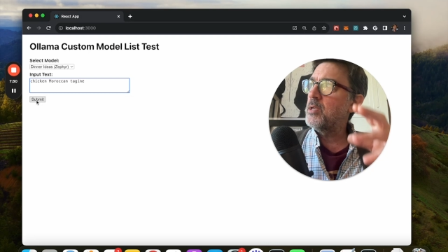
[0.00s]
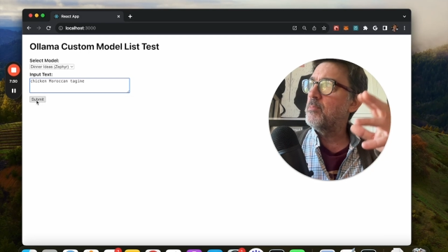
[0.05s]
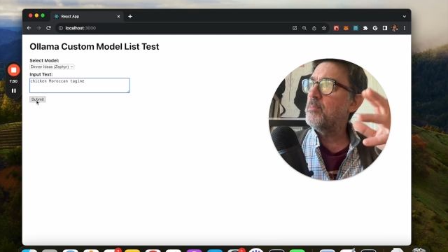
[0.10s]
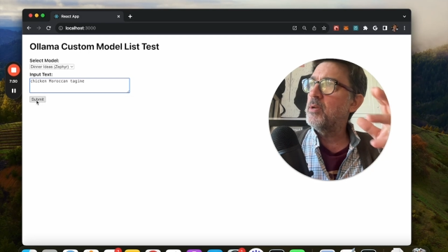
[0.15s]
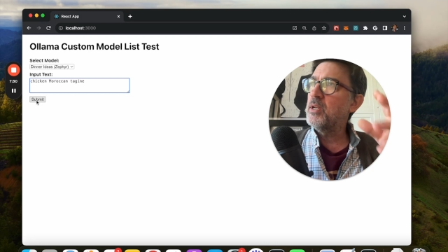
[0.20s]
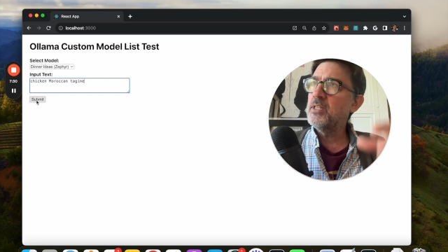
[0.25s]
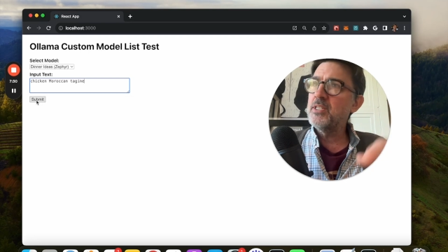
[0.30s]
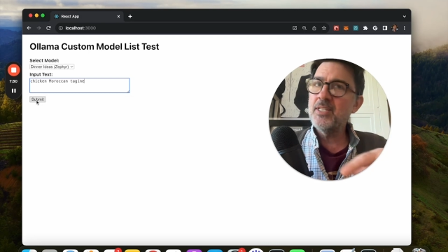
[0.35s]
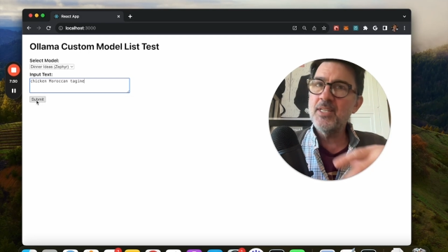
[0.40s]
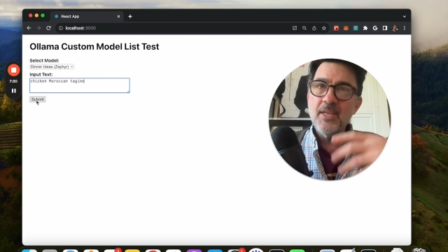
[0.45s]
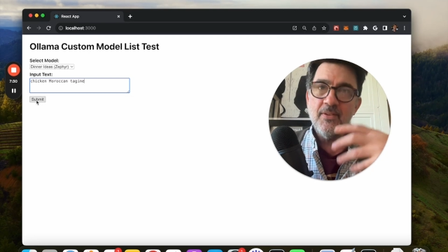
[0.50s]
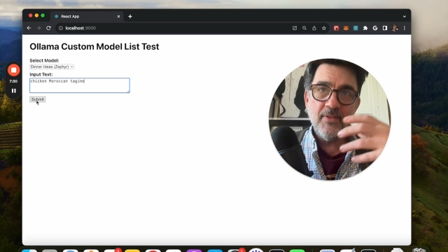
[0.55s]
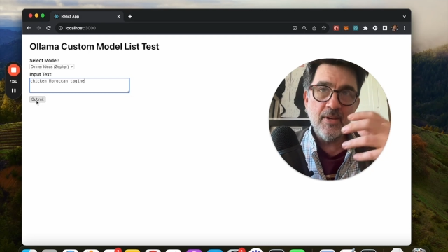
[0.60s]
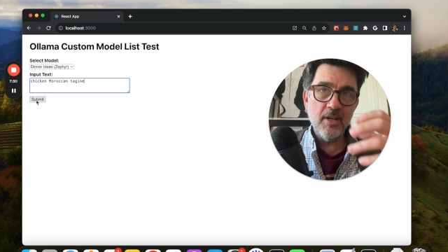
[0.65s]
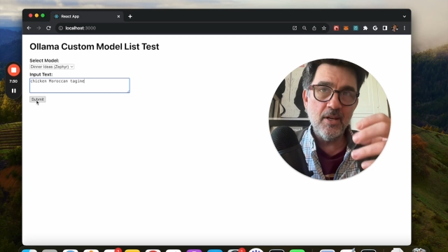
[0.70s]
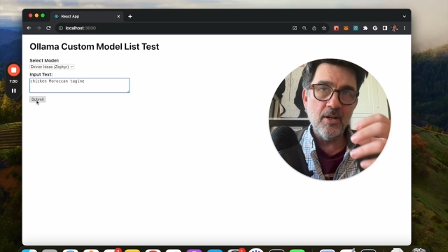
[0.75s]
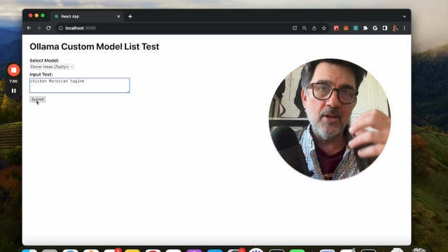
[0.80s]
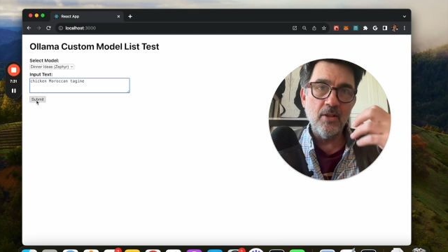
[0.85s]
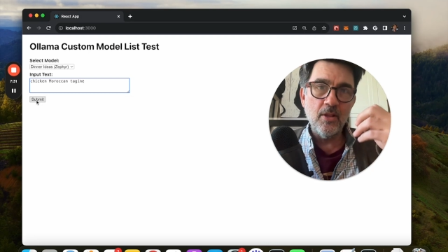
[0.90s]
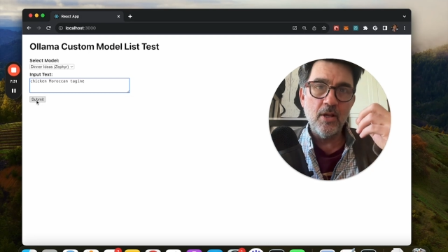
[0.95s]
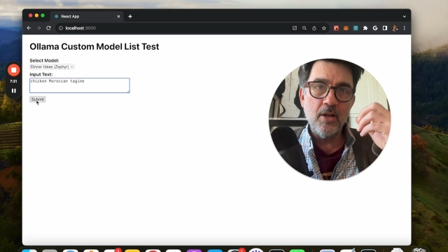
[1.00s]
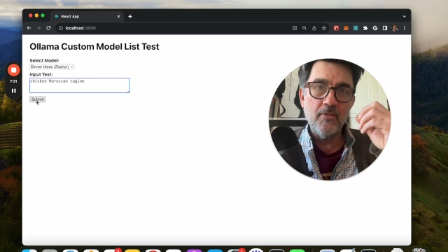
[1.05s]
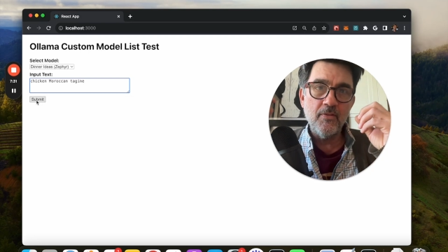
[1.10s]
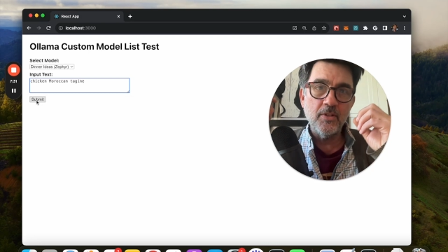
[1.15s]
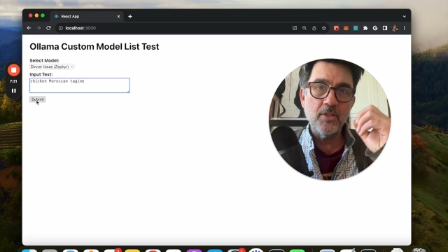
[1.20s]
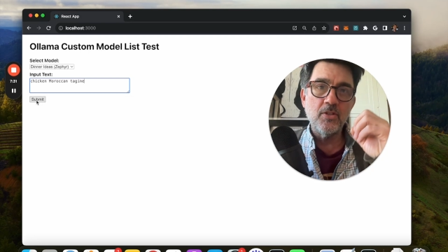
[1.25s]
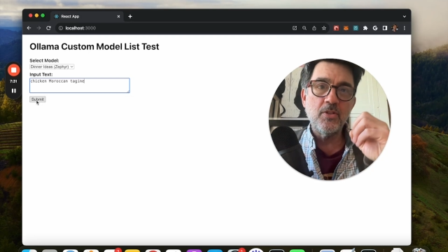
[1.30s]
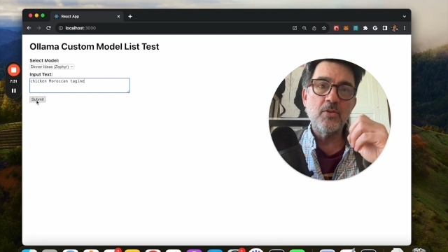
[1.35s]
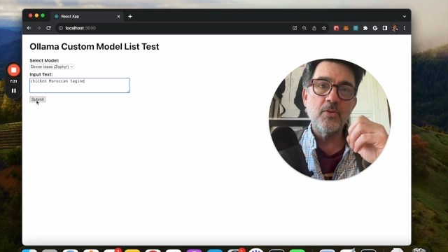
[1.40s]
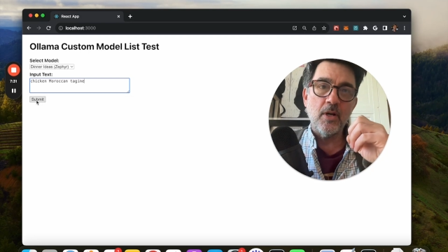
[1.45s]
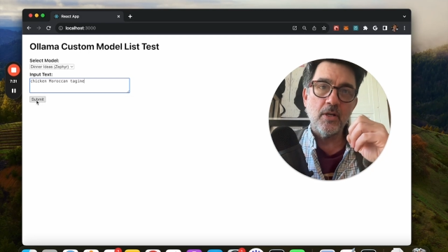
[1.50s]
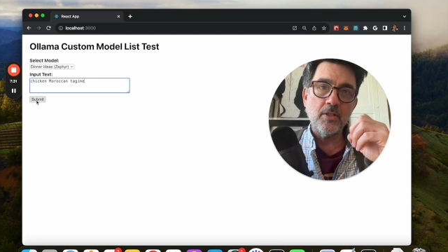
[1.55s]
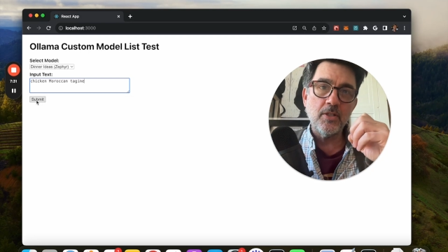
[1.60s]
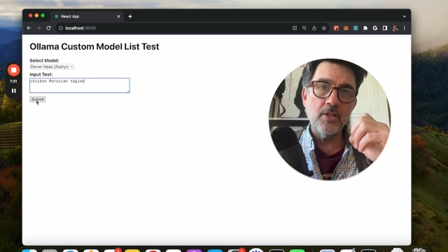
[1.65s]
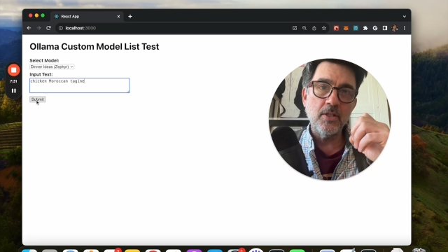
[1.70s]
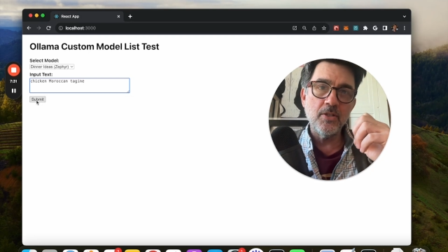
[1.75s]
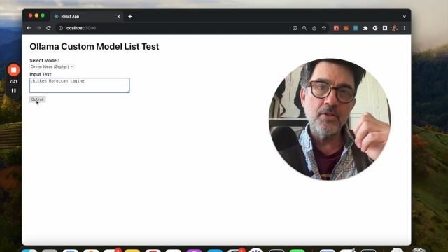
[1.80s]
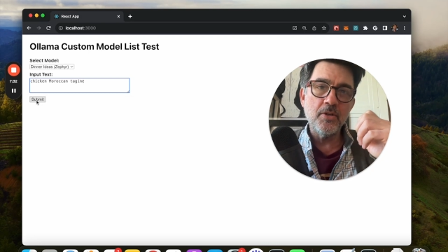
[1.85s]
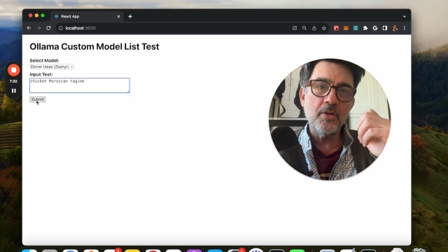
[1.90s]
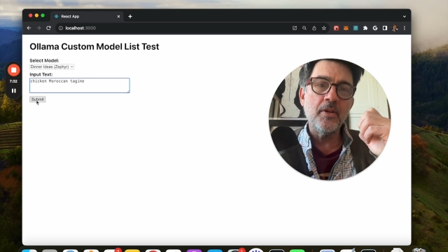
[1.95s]
but it's giving it a lot of
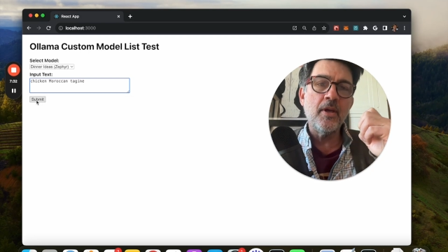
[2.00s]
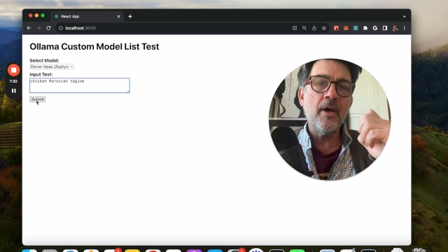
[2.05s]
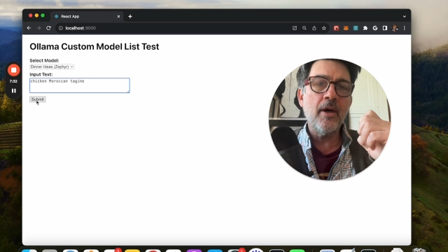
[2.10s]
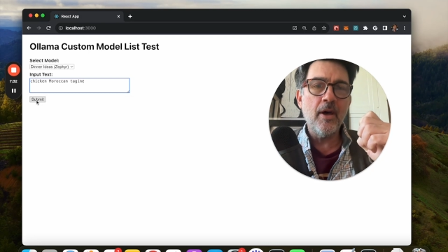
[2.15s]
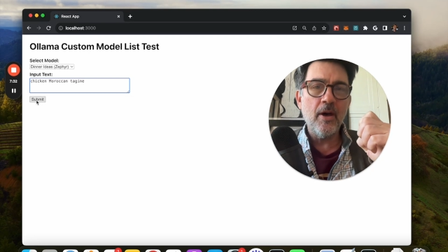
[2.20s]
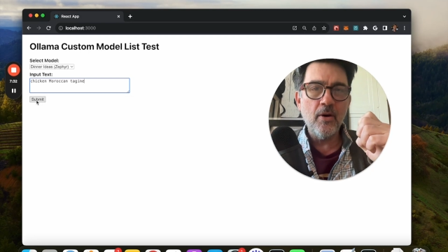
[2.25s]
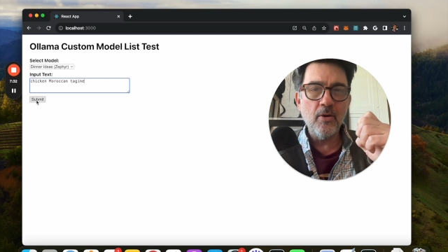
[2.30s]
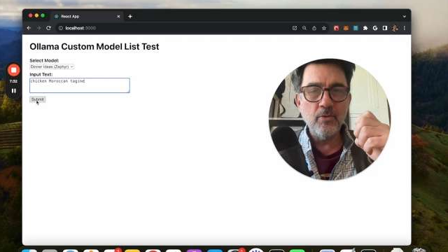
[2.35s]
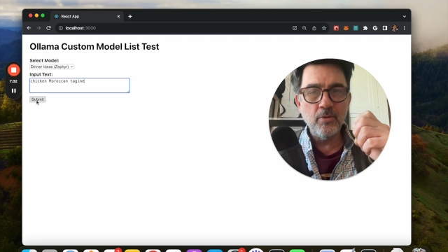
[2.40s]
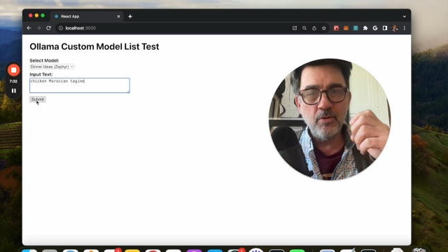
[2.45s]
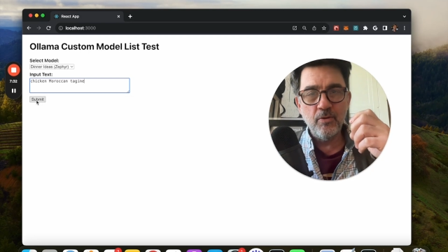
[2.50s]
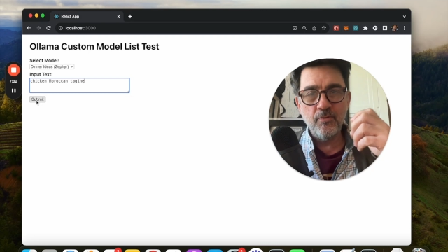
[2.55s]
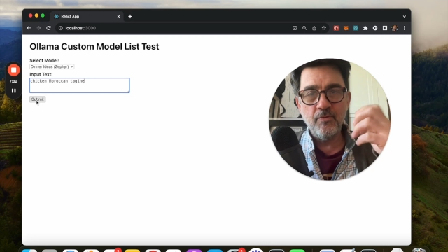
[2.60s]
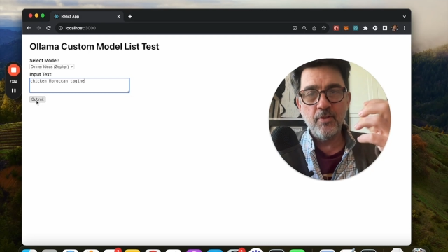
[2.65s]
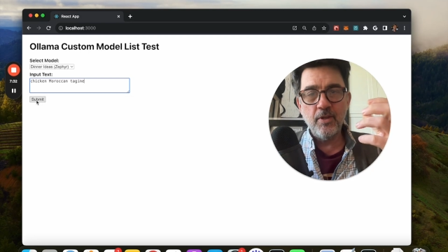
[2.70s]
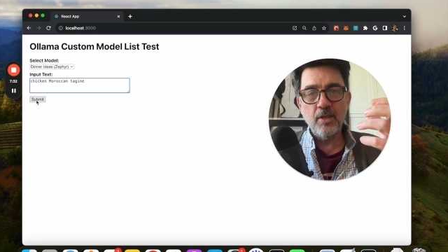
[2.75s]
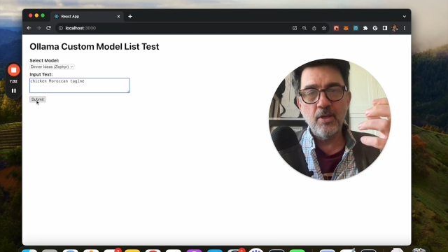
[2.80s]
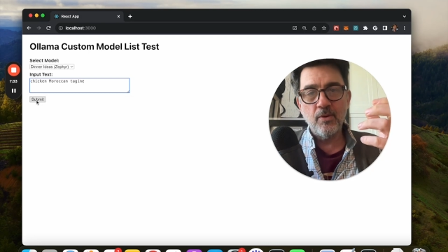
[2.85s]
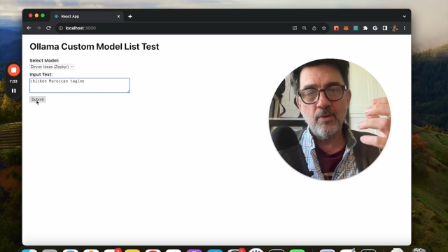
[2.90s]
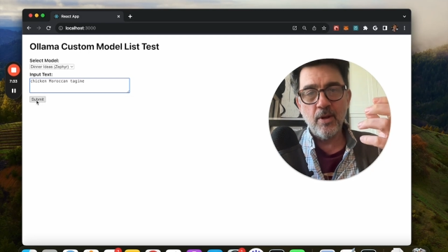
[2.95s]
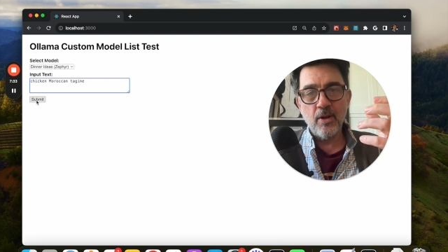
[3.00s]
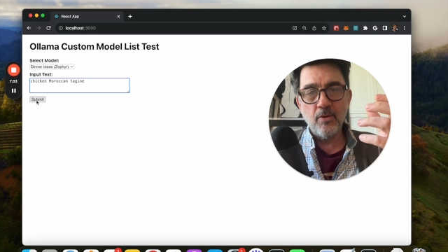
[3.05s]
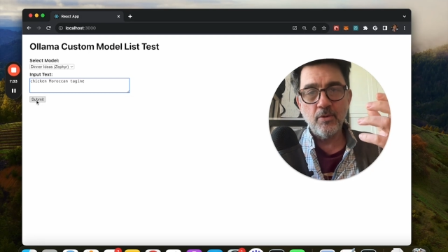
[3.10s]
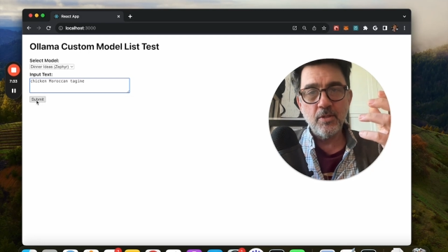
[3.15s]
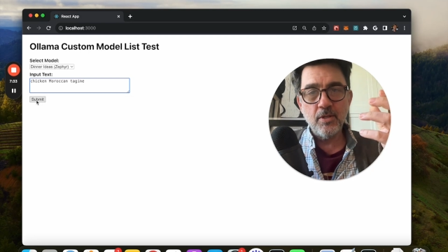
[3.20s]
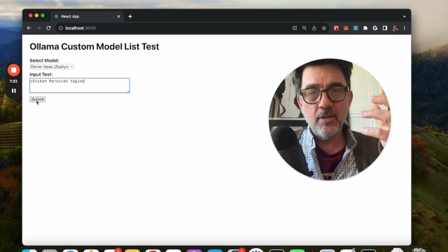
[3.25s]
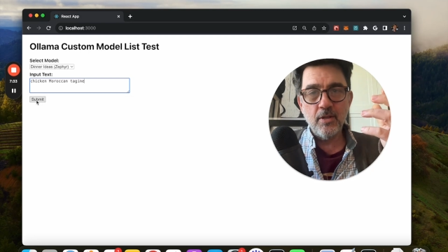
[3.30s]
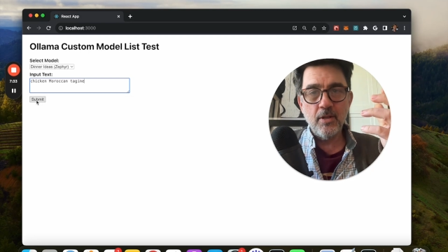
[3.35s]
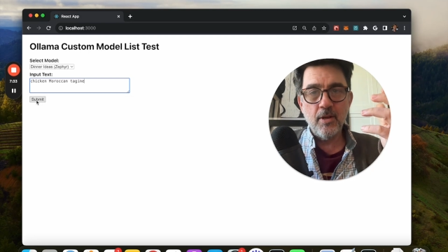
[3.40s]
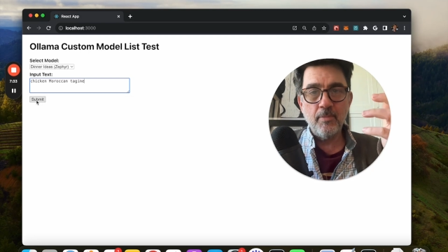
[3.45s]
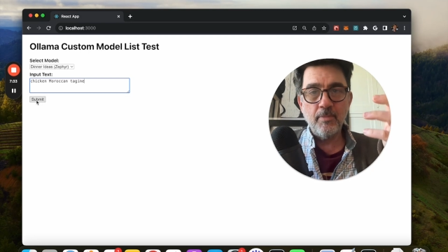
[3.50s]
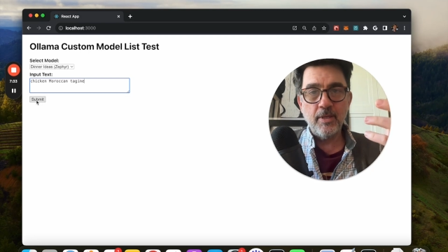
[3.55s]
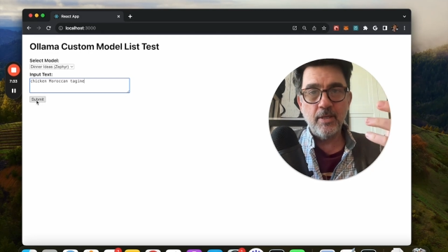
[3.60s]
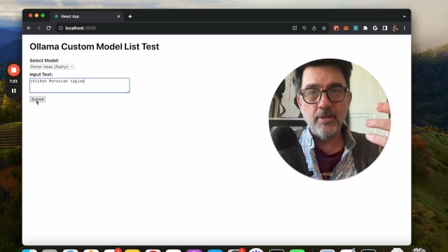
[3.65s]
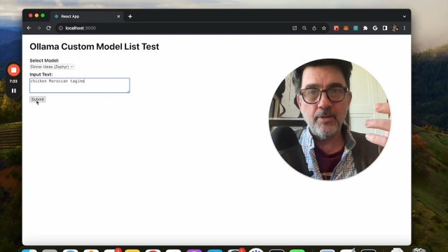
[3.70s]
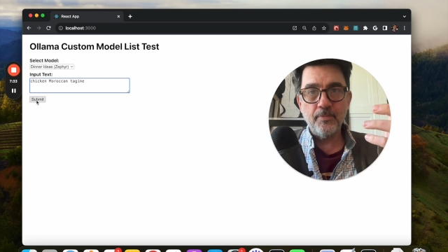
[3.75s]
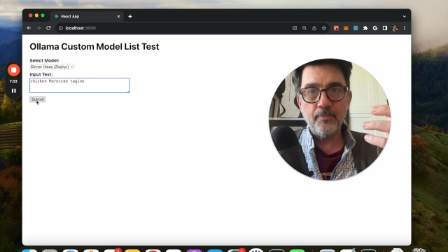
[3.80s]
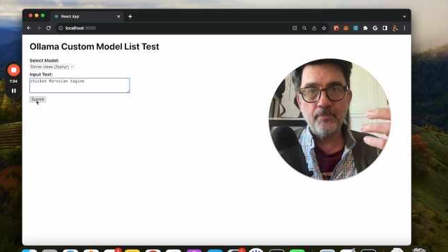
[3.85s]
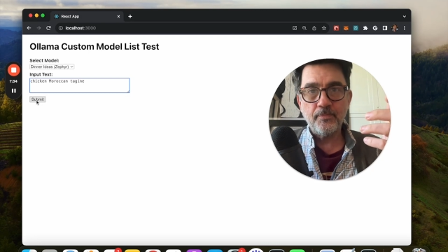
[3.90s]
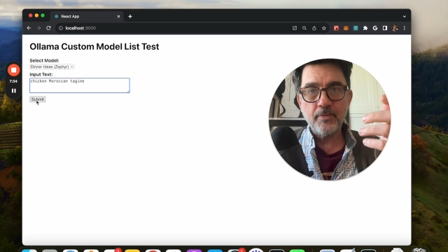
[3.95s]
instructions on how to figure out a
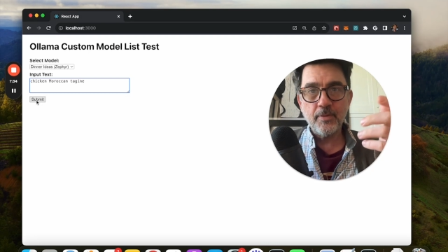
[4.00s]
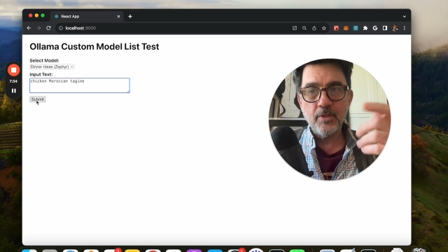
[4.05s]
meal.